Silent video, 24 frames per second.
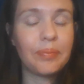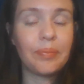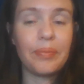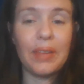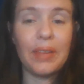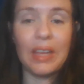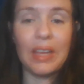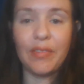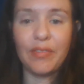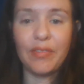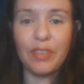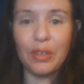
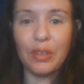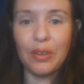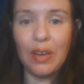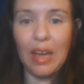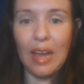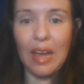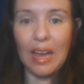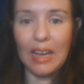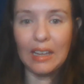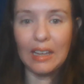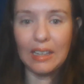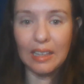if you
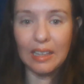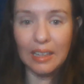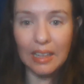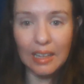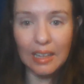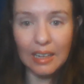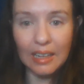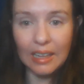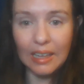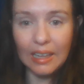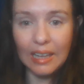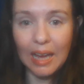had
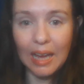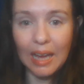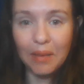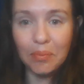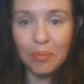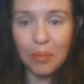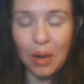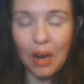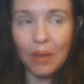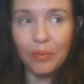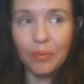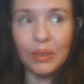any gut
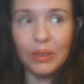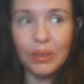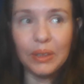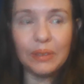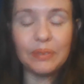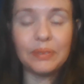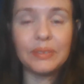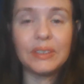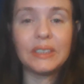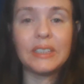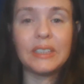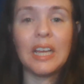
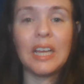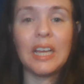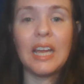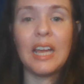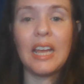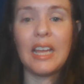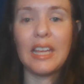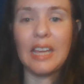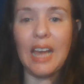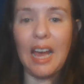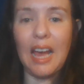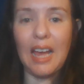problems,
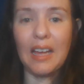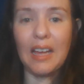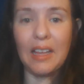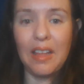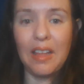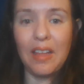yeah,